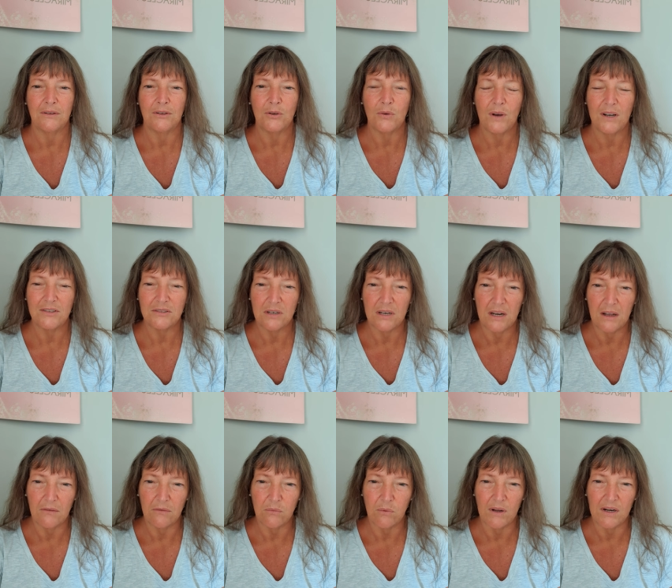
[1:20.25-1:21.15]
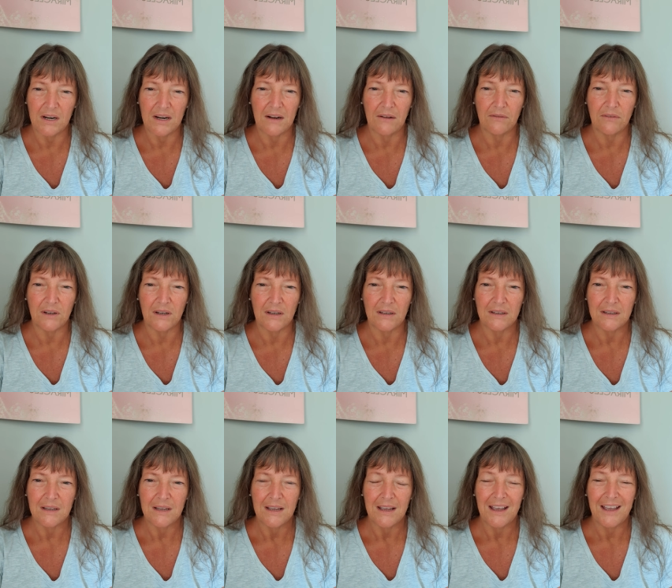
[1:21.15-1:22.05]
You are to love one another.
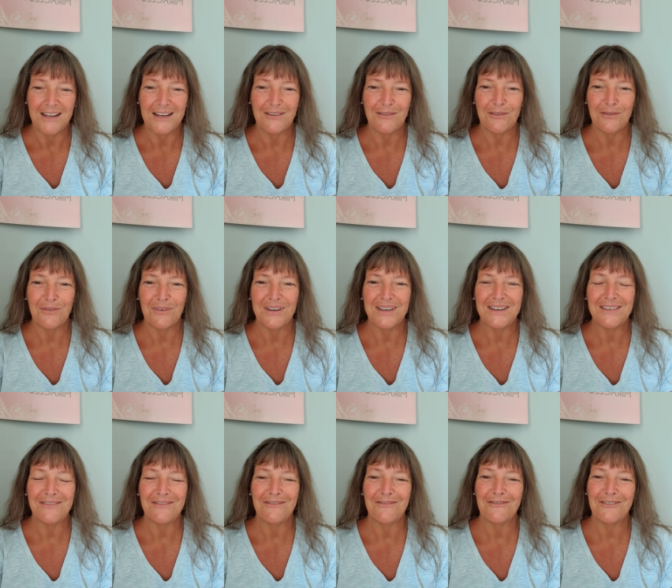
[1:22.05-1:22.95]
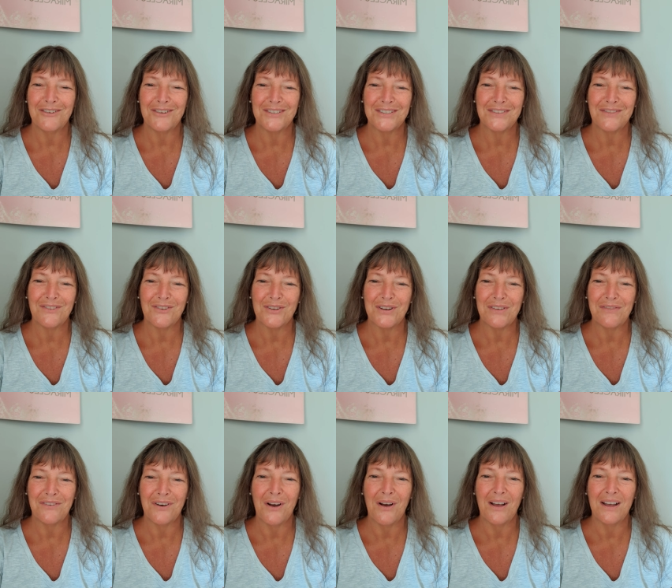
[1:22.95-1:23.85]
And if you read verse
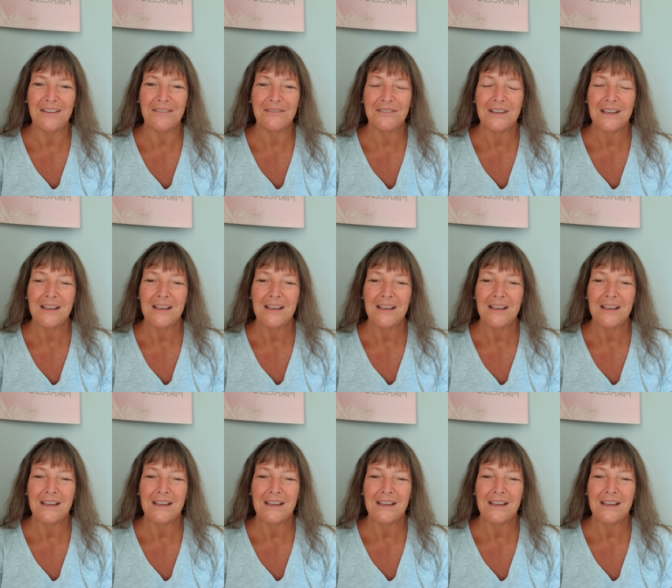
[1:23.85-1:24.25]
35,